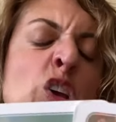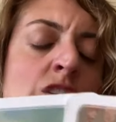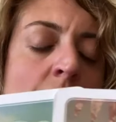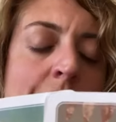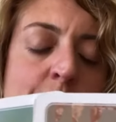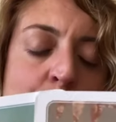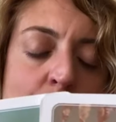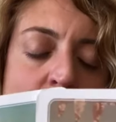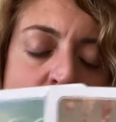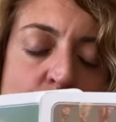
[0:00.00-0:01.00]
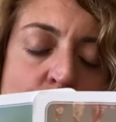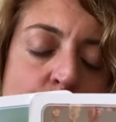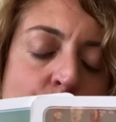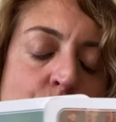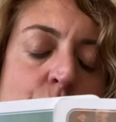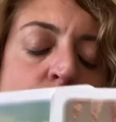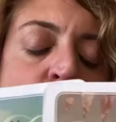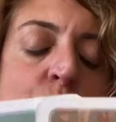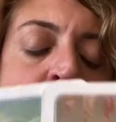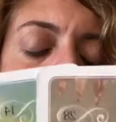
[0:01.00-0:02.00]
You have to build on the truth. The
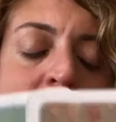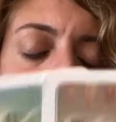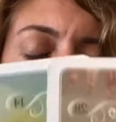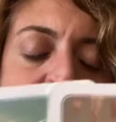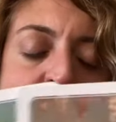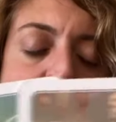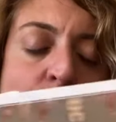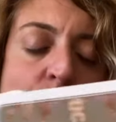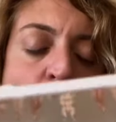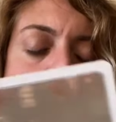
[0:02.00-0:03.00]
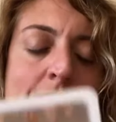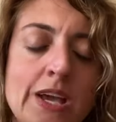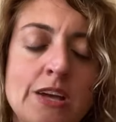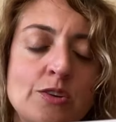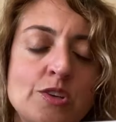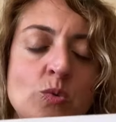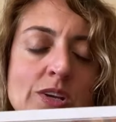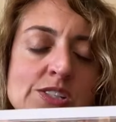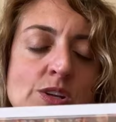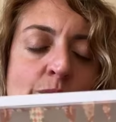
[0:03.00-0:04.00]
truth is coming to you, so wait. I know you
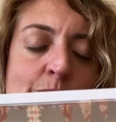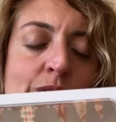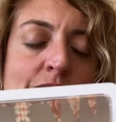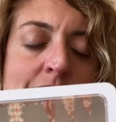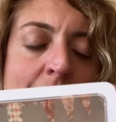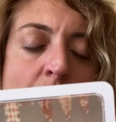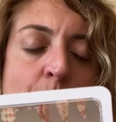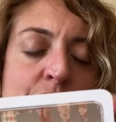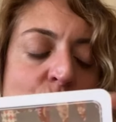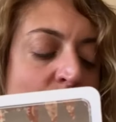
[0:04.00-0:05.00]
want to start building now, but you